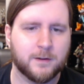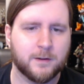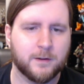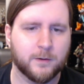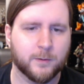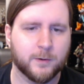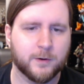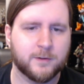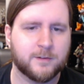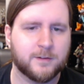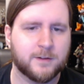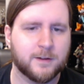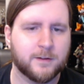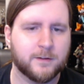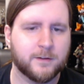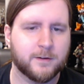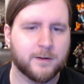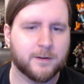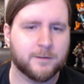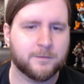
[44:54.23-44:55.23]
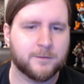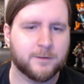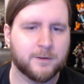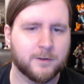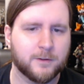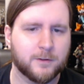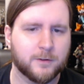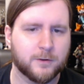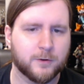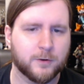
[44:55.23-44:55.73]
You aren't skilled enough
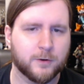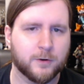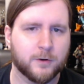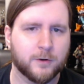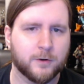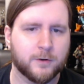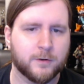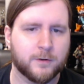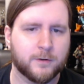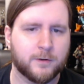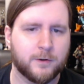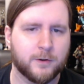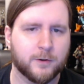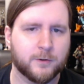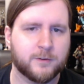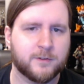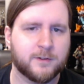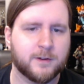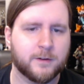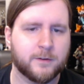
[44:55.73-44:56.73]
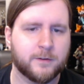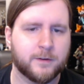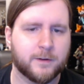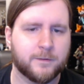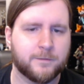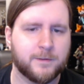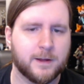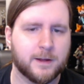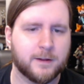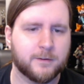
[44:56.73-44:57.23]
to er you aren't skilled
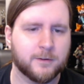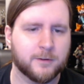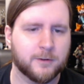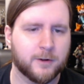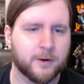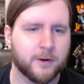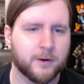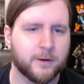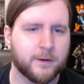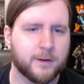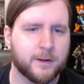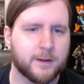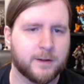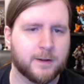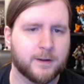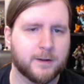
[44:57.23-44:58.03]
enough yet to learn.